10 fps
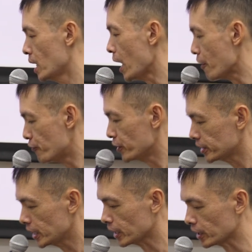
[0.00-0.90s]

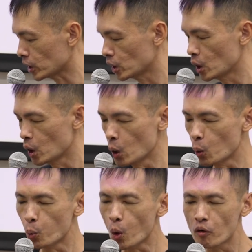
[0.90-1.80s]
Everything
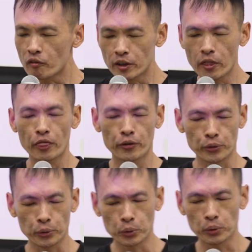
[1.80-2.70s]
woven
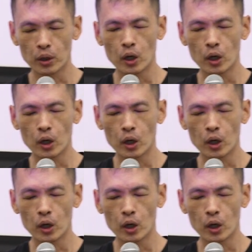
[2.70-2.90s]
through